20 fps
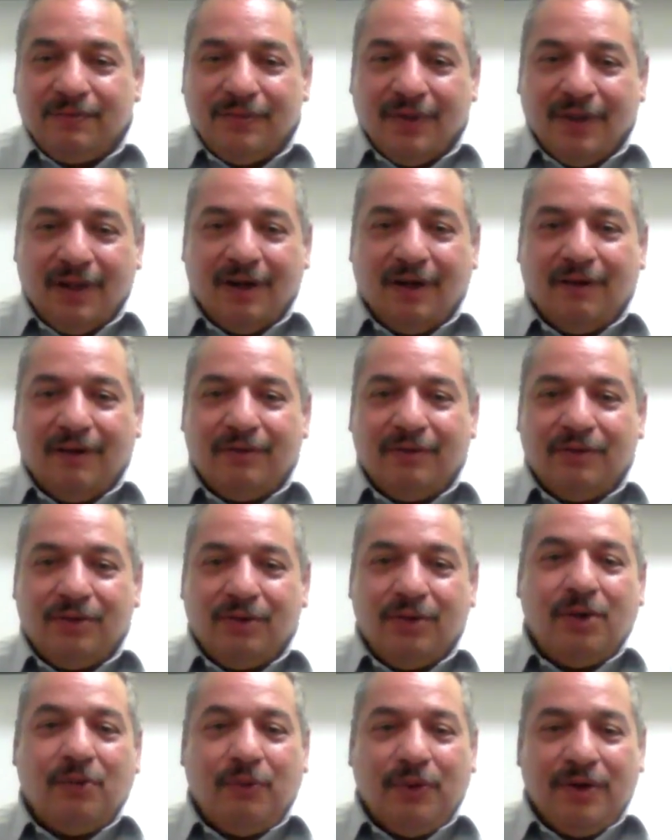Do
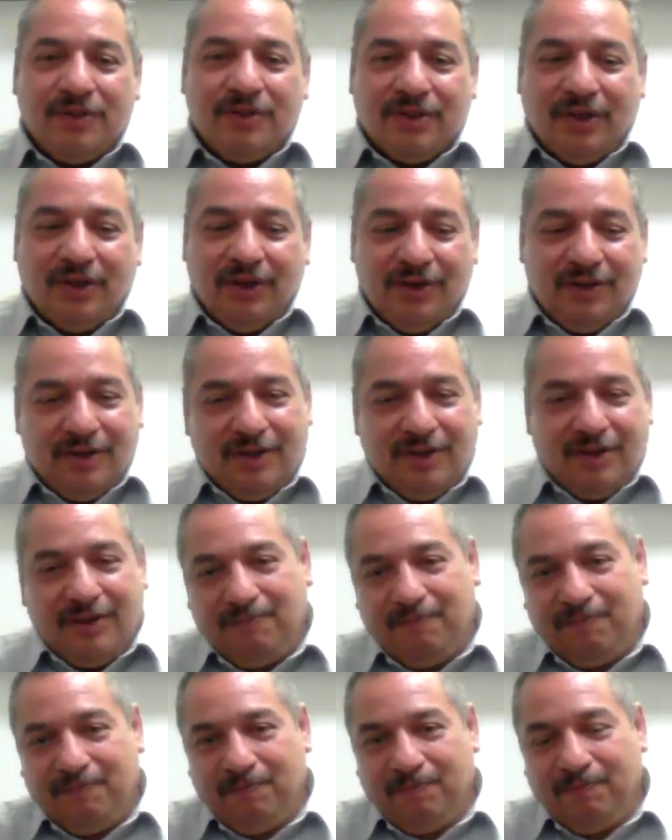your research.
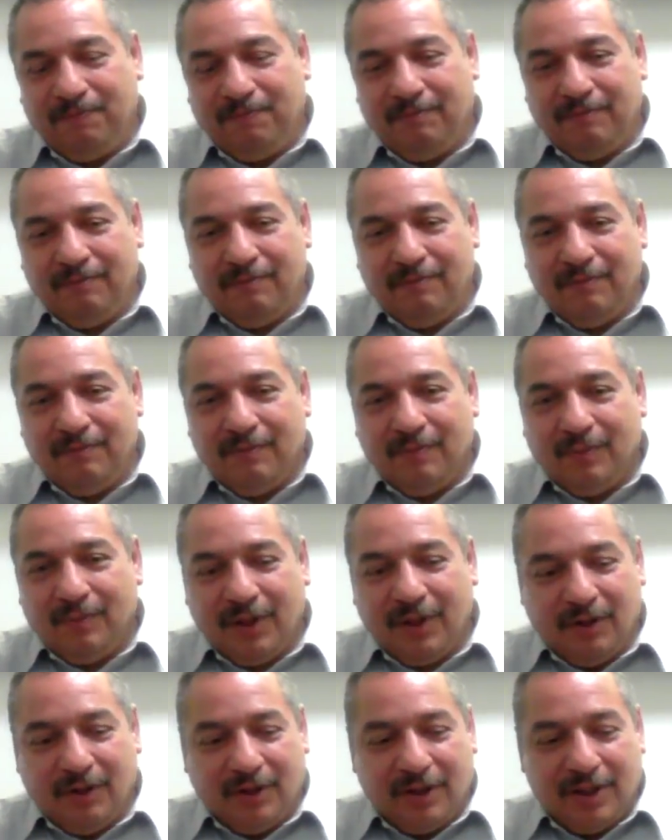
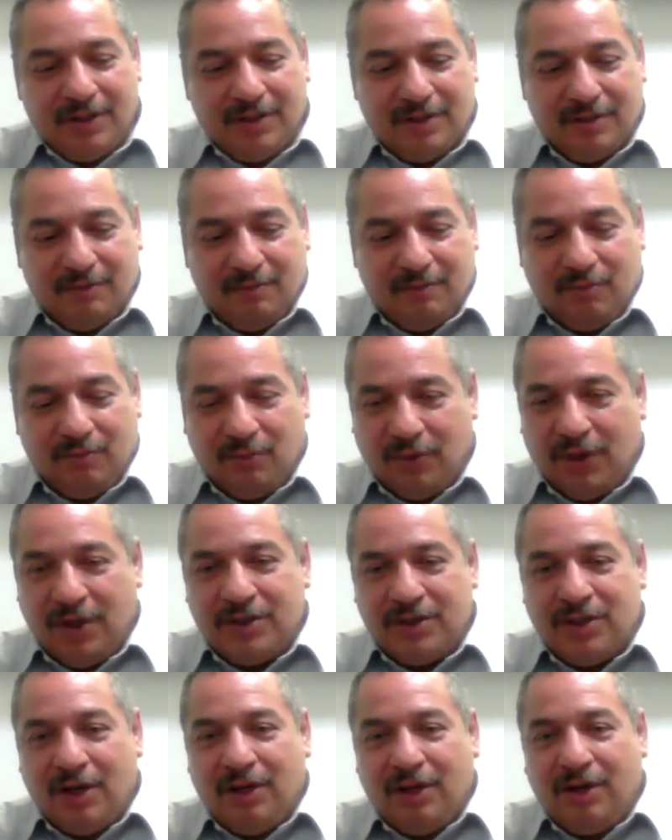Because
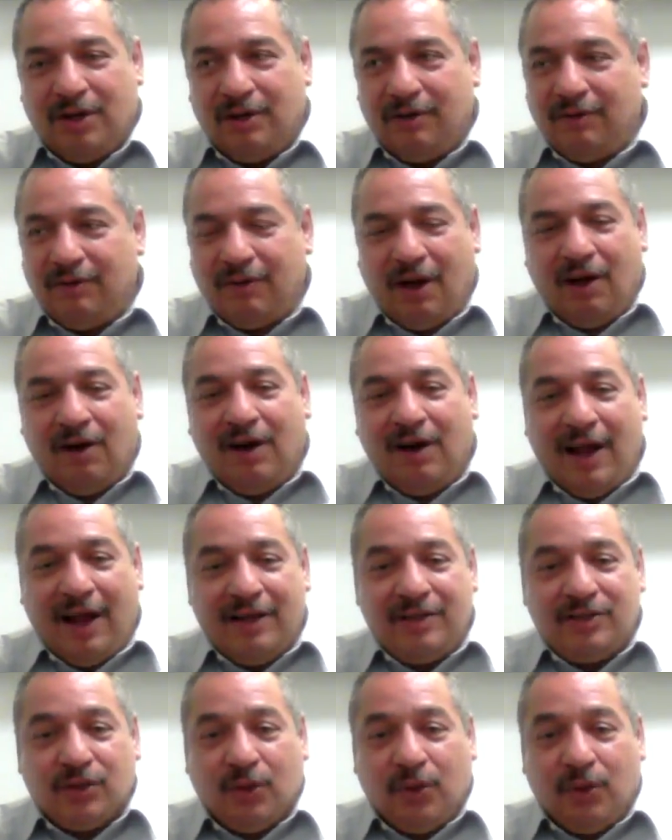there's other
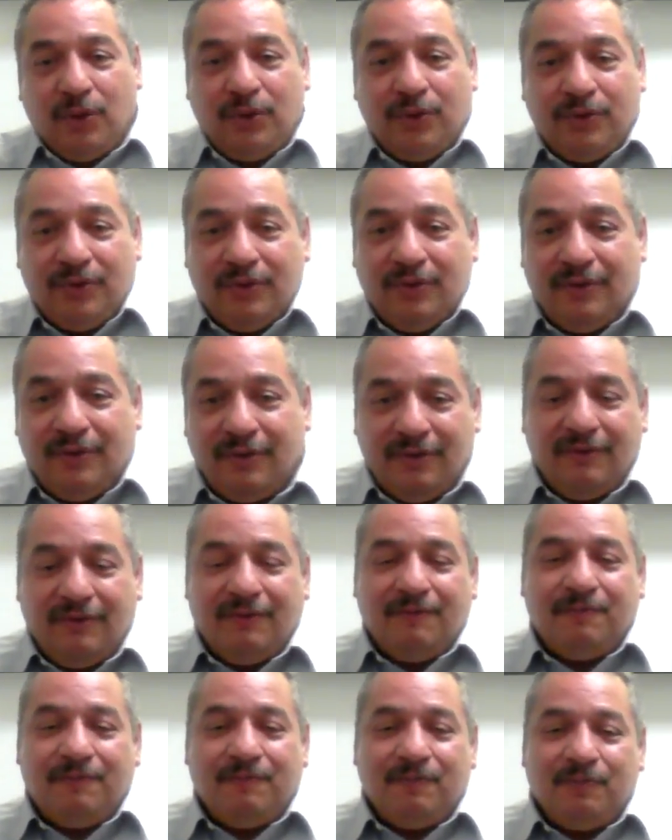online schools,
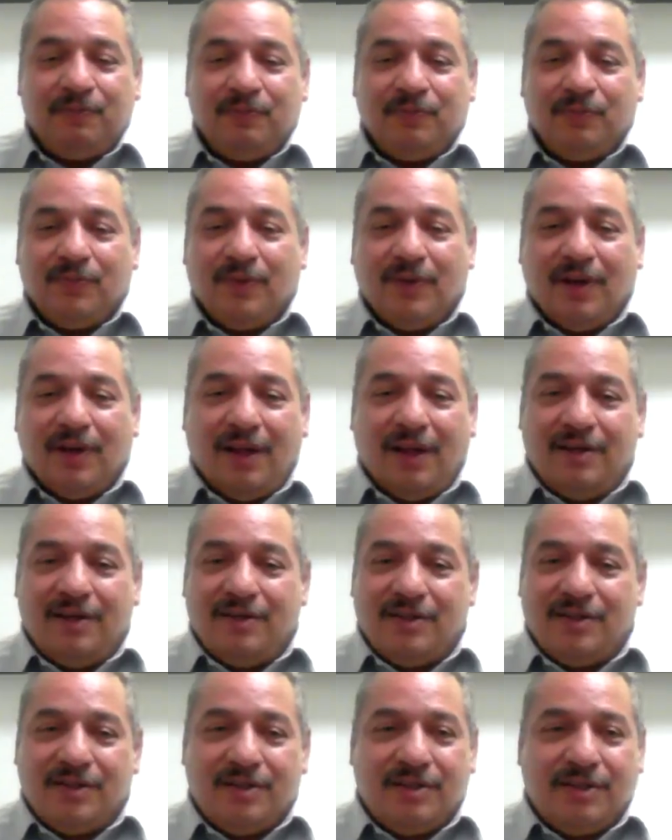and
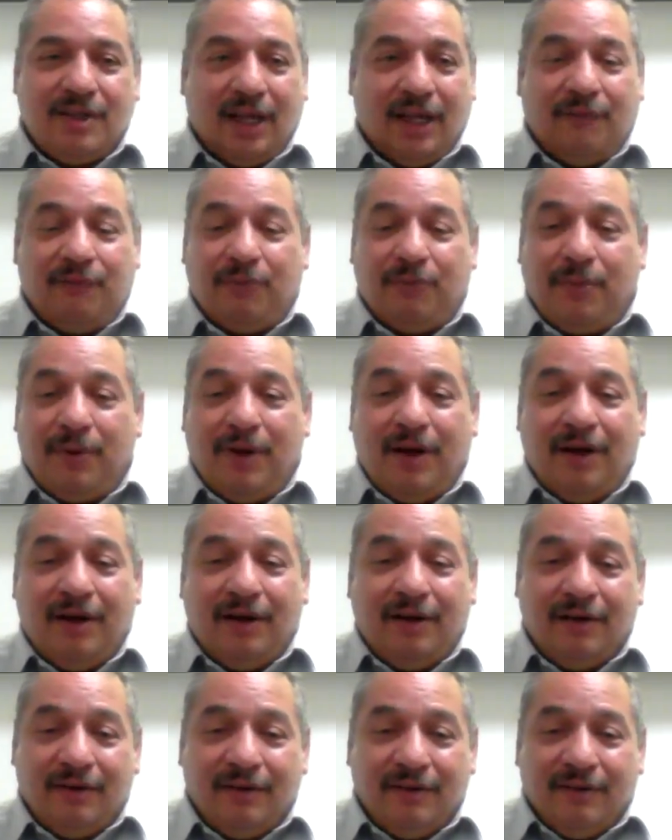just take it from
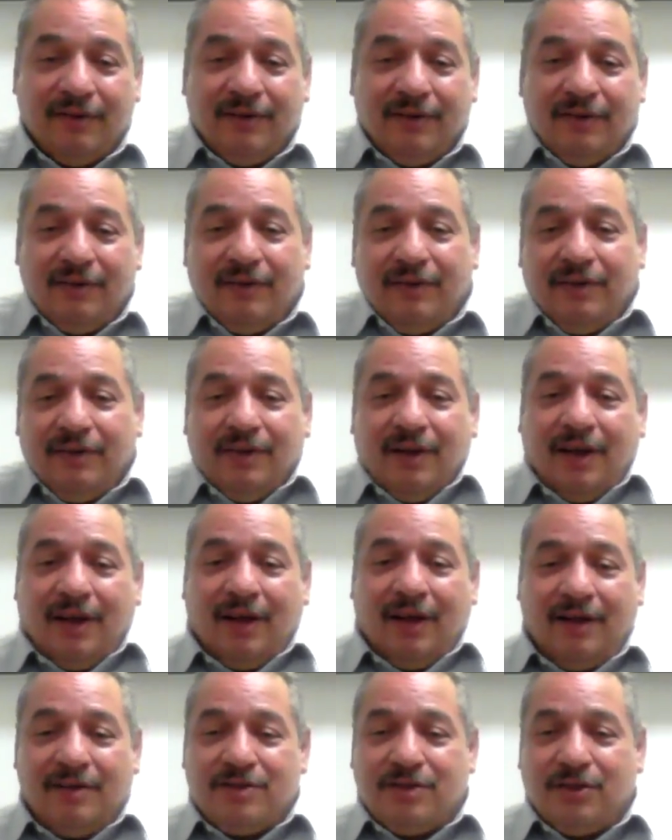there.
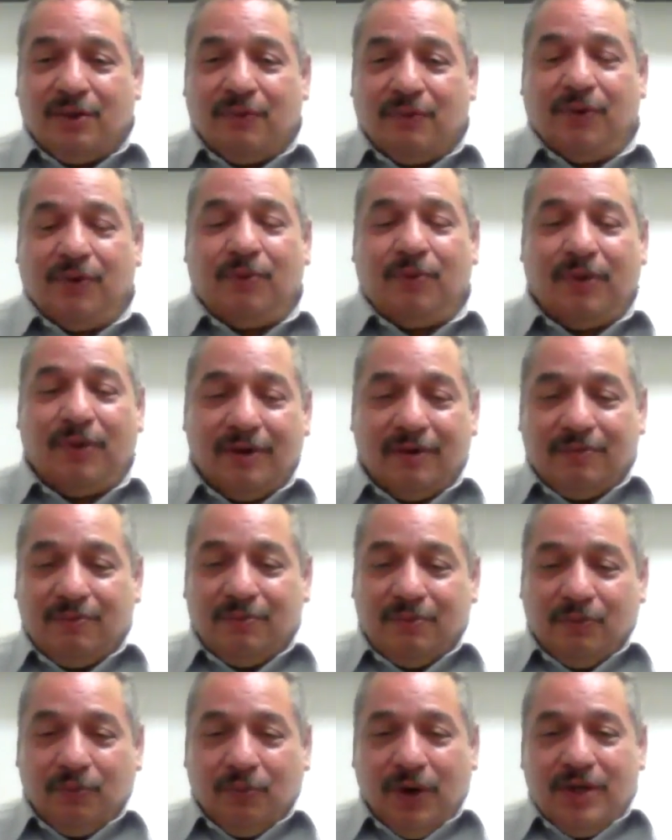And so if you want to
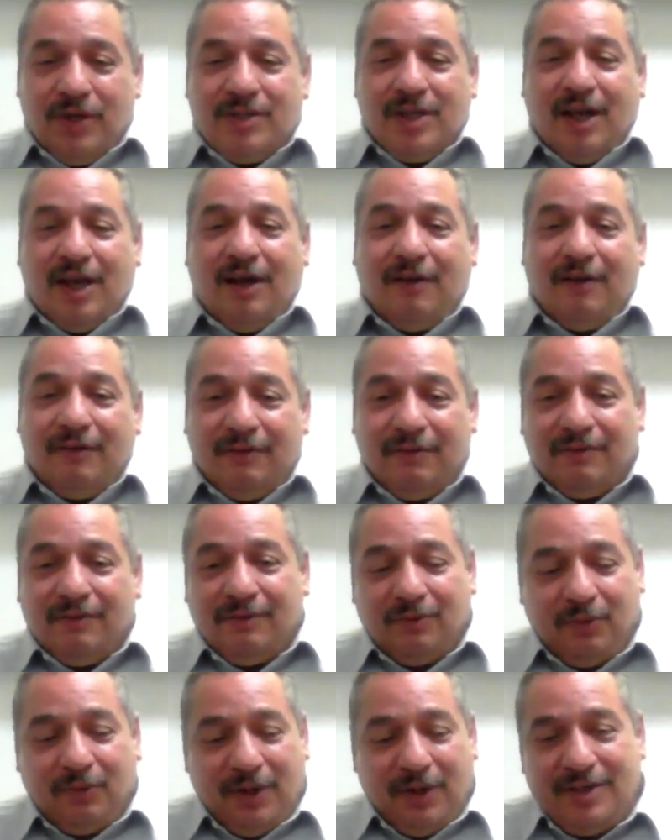reach out,
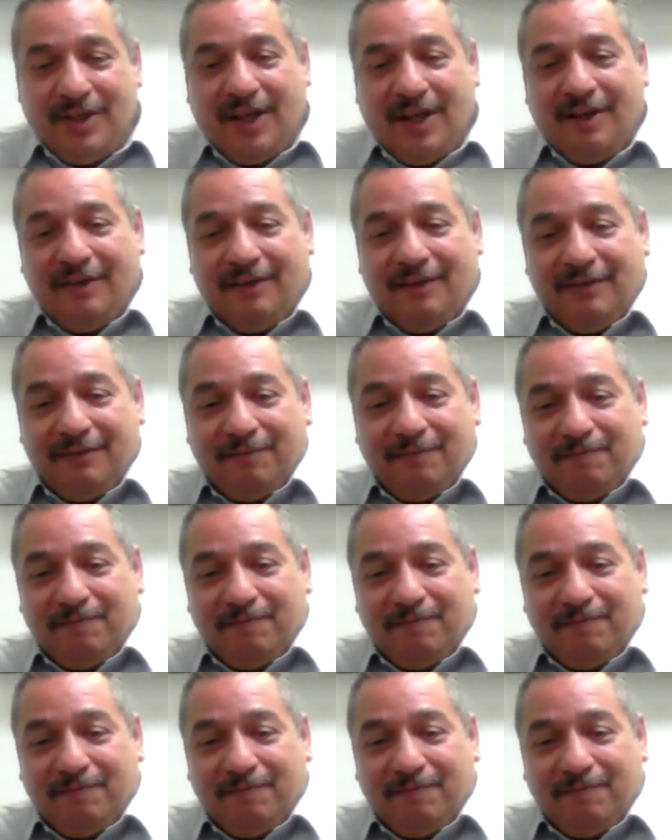reach out.